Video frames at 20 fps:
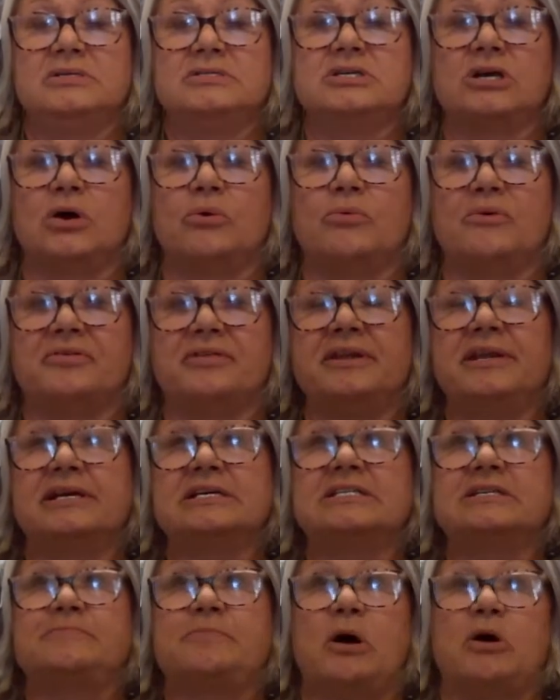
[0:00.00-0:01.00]
So with an
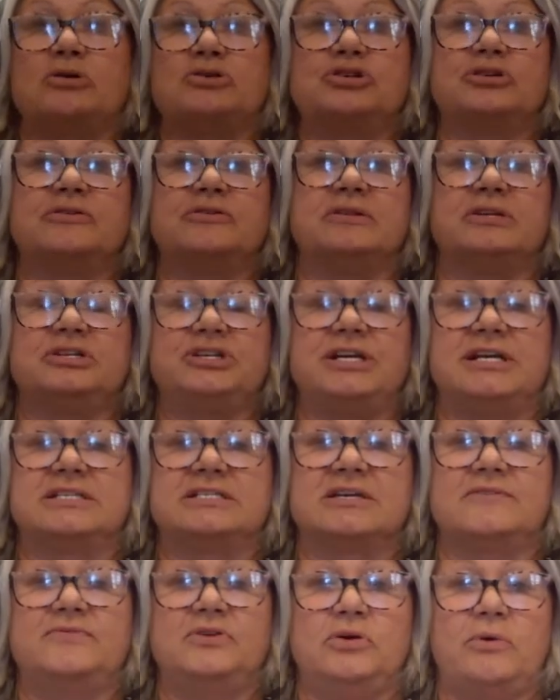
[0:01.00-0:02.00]
exposure, the
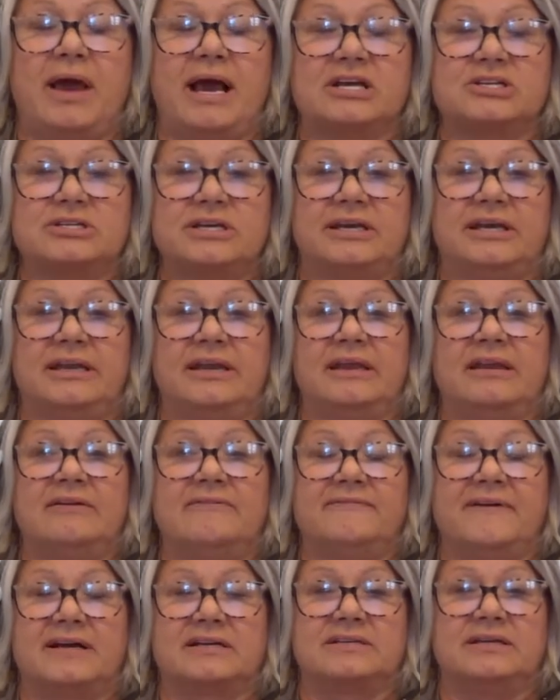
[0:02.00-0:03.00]
chance of you actually getting
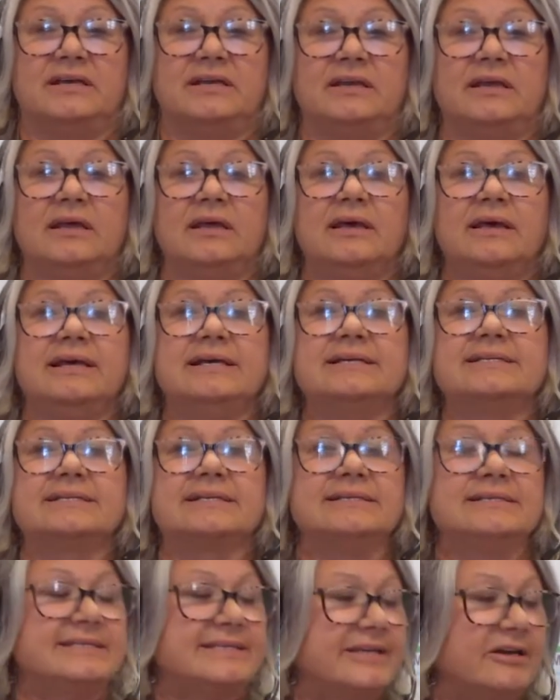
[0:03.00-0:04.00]
infected is
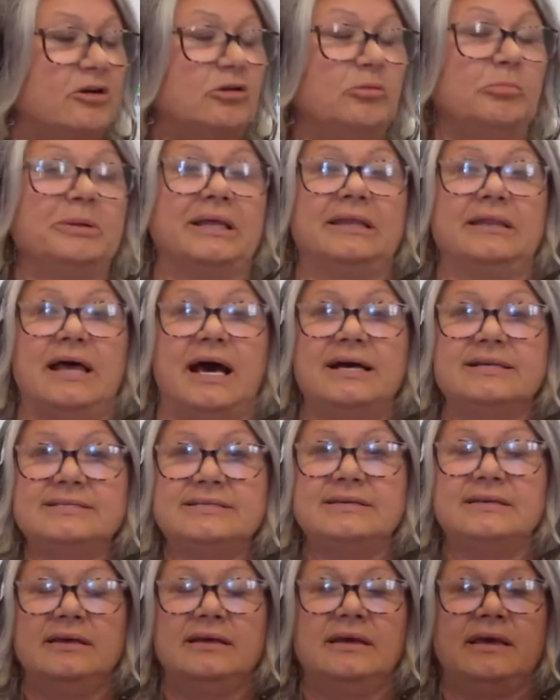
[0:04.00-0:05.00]
considerably
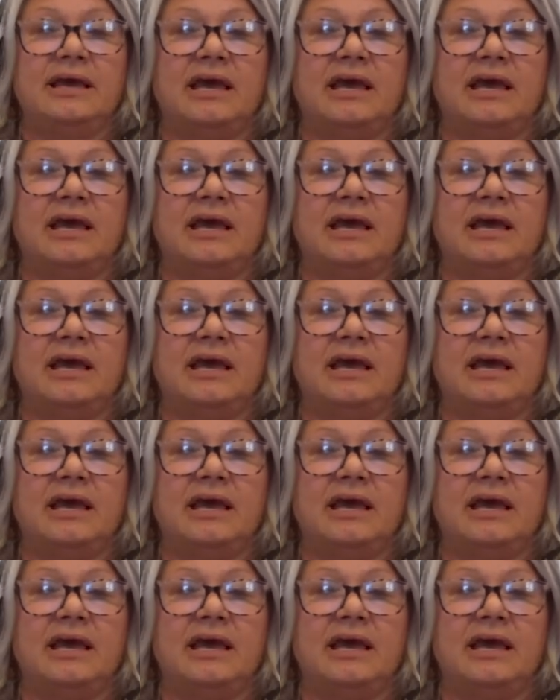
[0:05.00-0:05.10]
less,